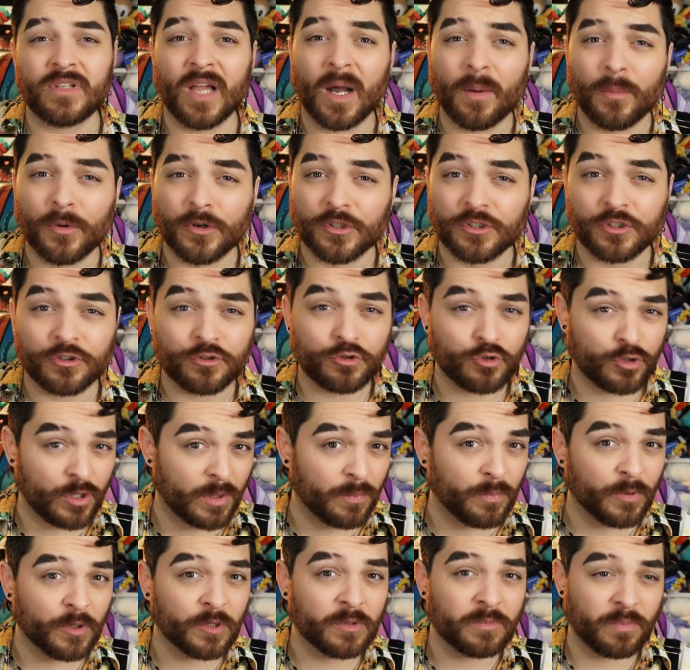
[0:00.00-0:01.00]
doubled or
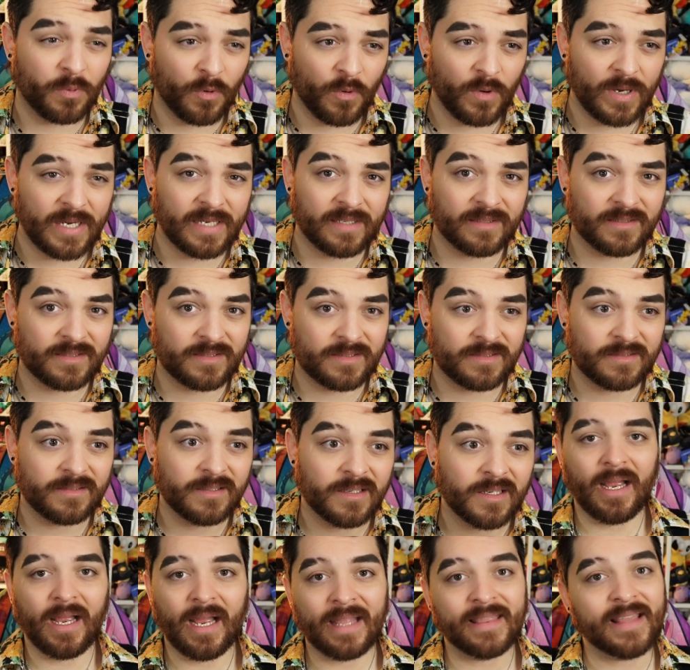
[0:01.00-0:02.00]
tripled points.
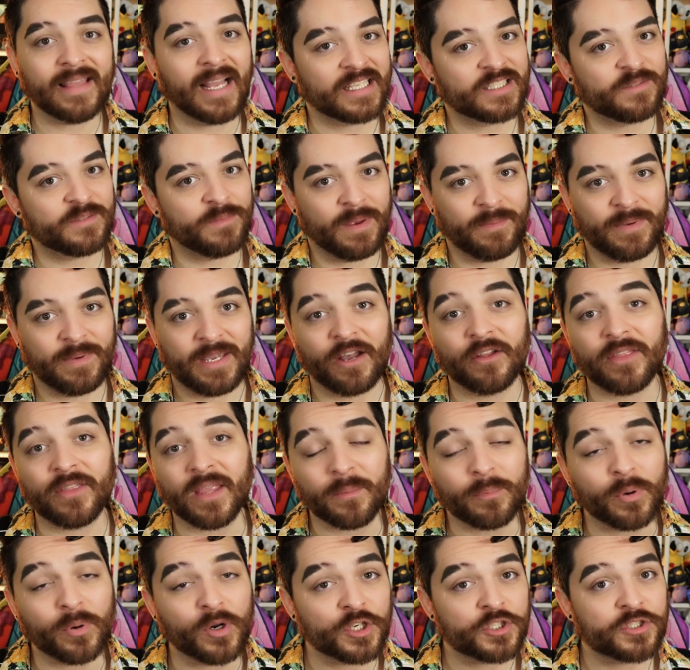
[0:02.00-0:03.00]
And that's maybe how they
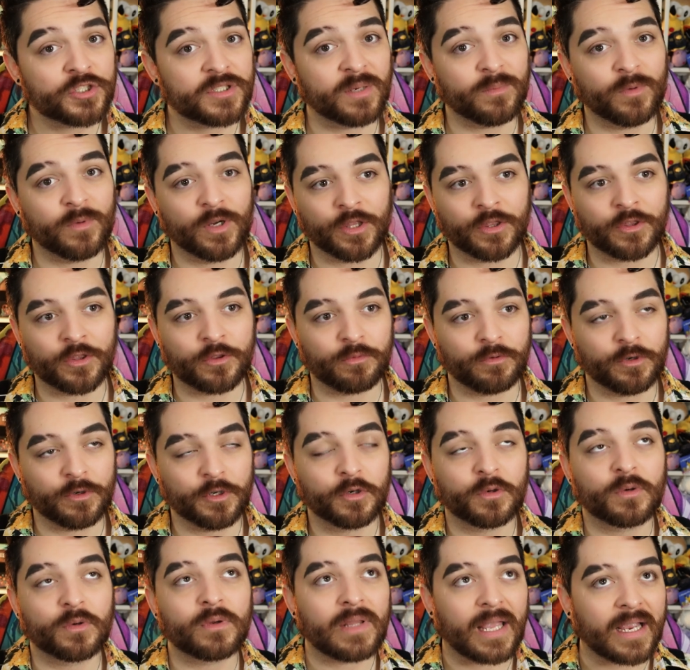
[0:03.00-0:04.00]
push someone
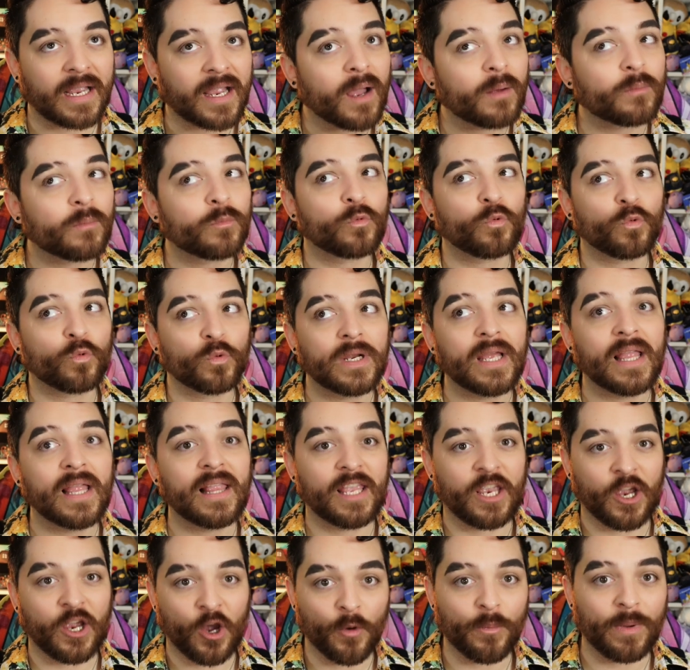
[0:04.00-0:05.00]
through. Like, I'm
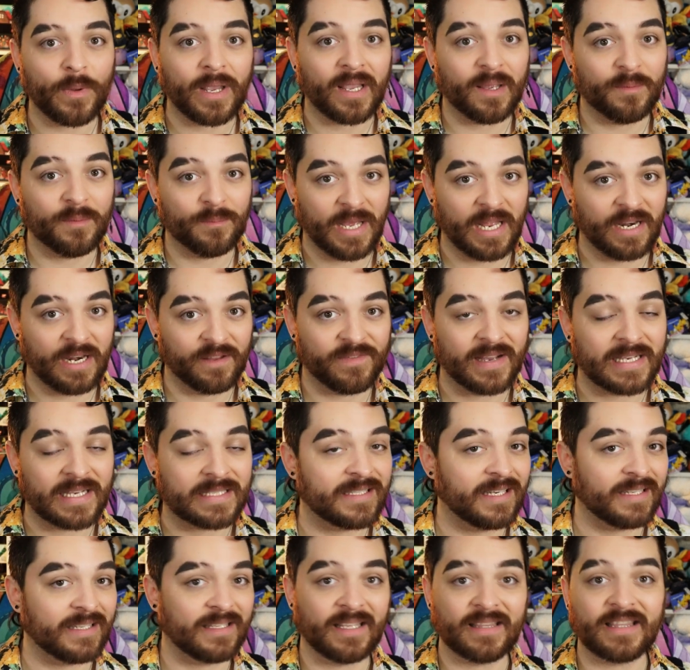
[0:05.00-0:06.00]
really hoping and
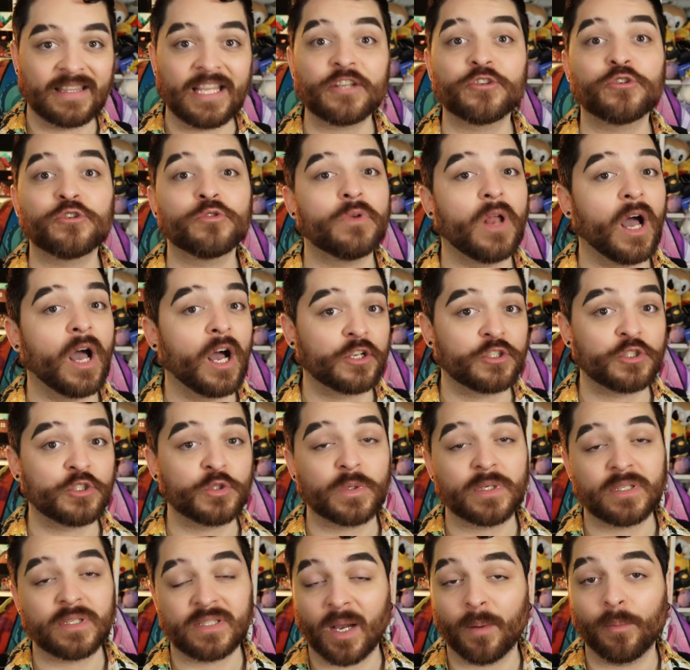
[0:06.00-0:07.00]
manifesting that they do not do
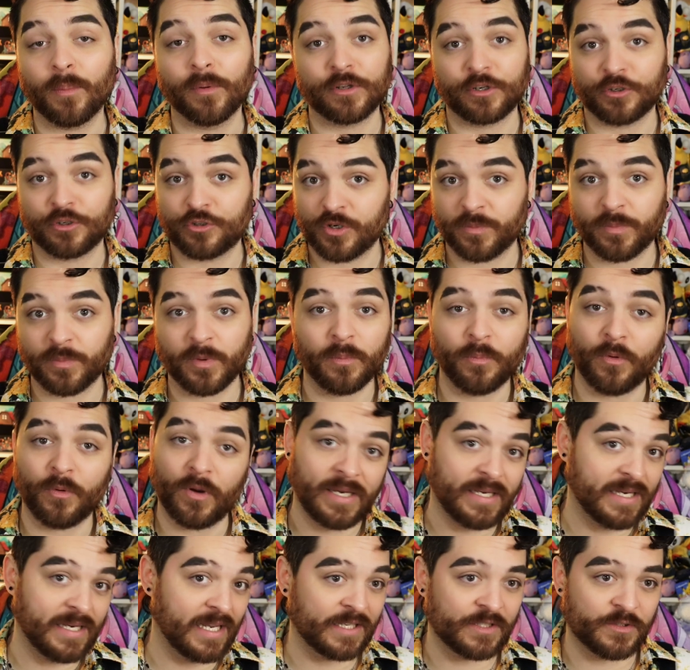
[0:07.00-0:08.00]
a double or triple
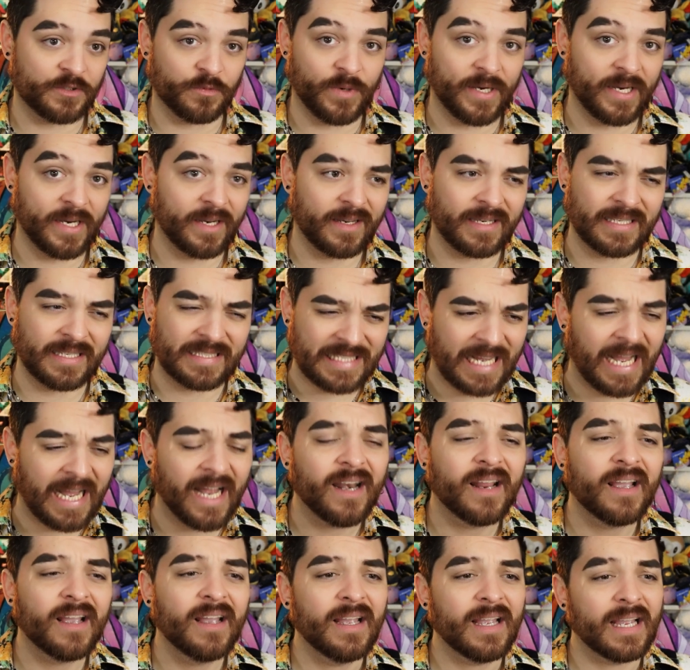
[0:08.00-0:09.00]
point next week, because
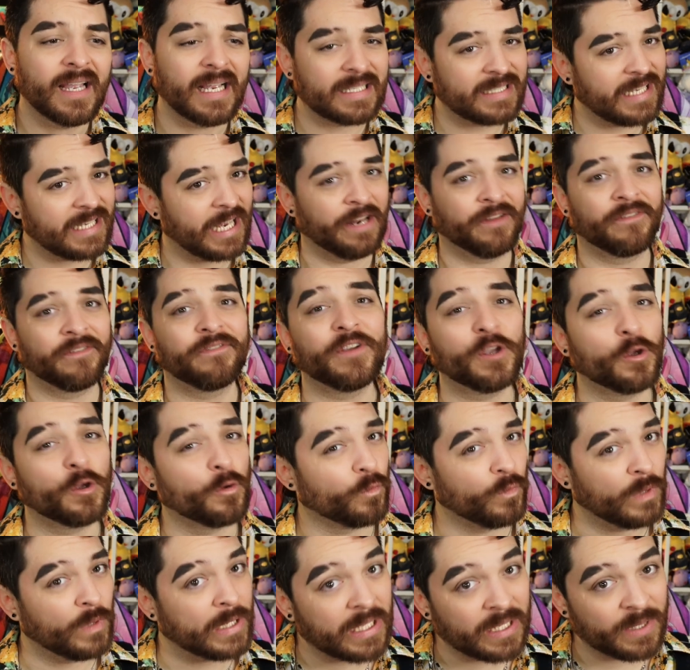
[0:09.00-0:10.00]
that is gonna feel
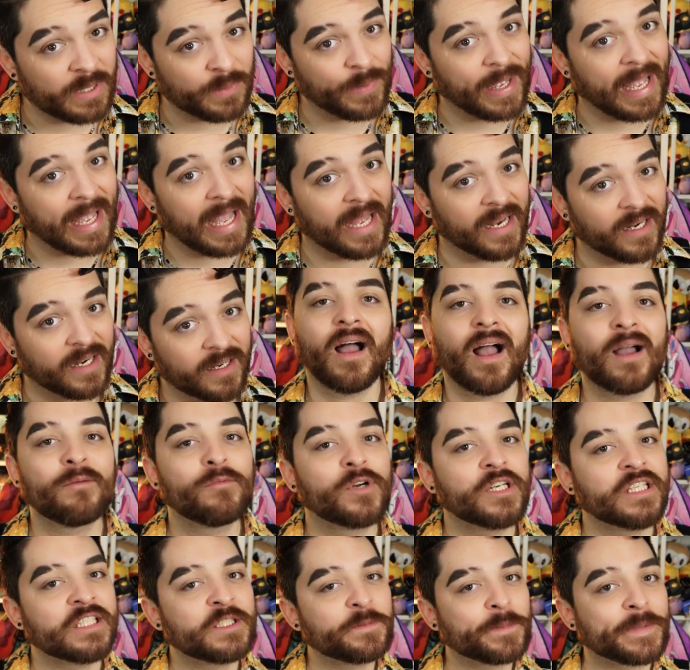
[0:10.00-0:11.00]
really bad. I
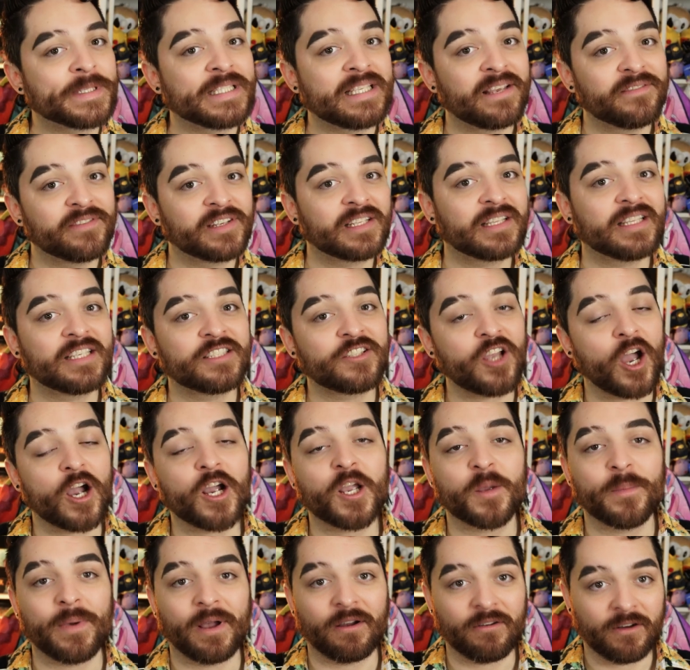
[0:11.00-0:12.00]
want to specifically talk
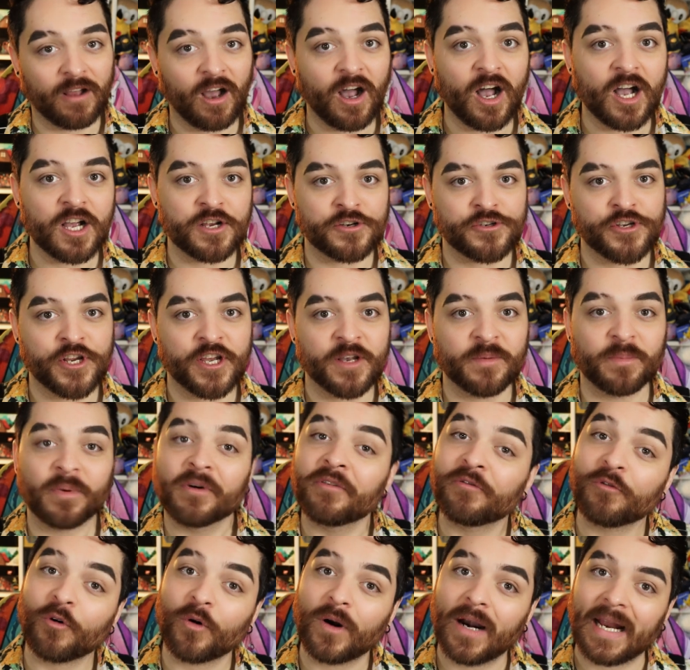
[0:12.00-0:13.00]
about Aja before